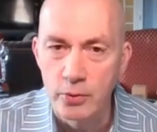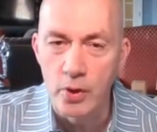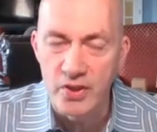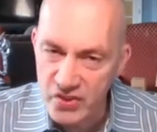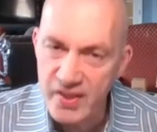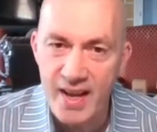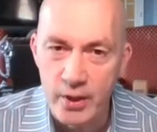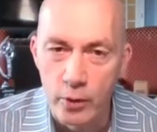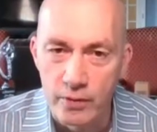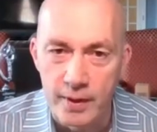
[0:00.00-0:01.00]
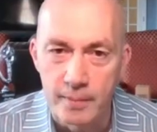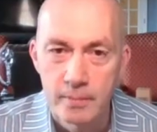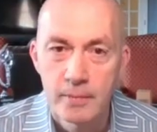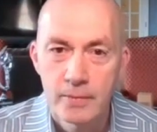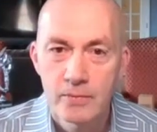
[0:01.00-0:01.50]
floor and stand over them,
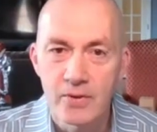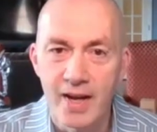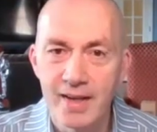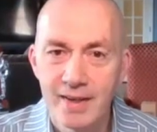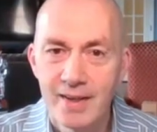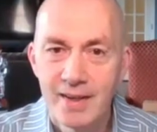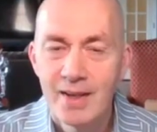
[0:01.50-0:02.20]
right?